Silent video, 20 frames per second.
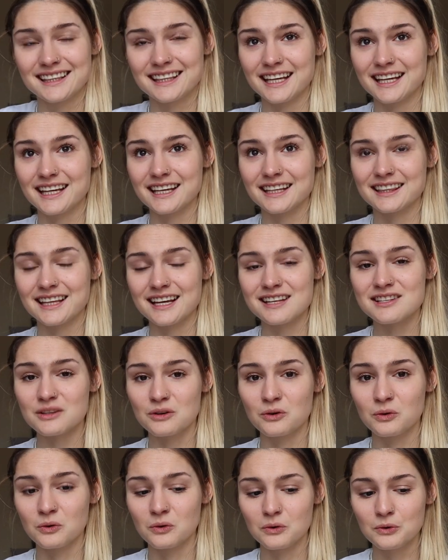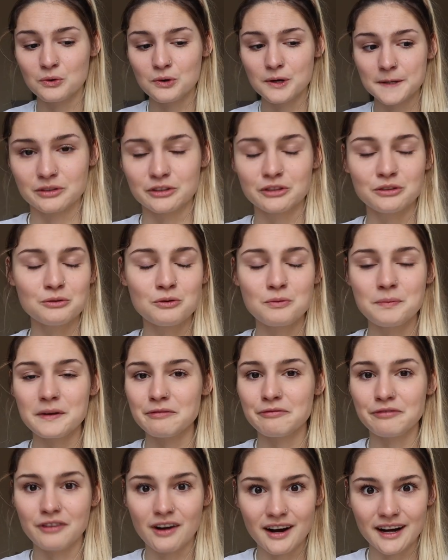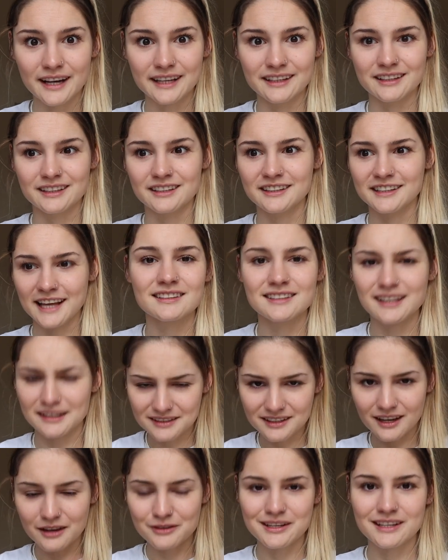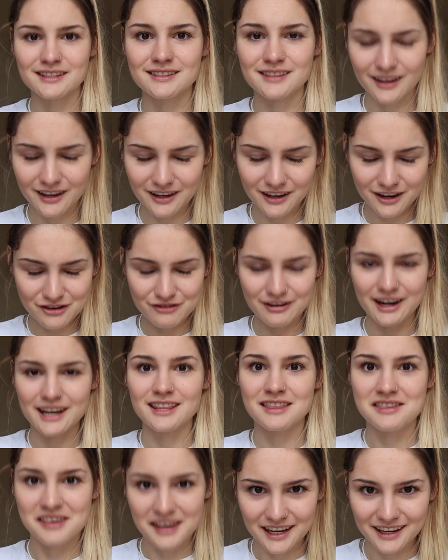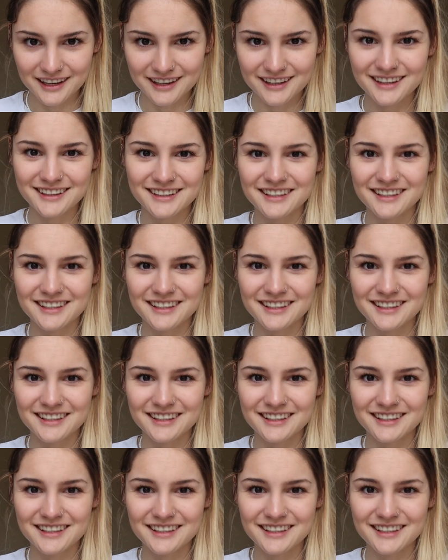think that's all. You will be fine. Tesco's is a great thing.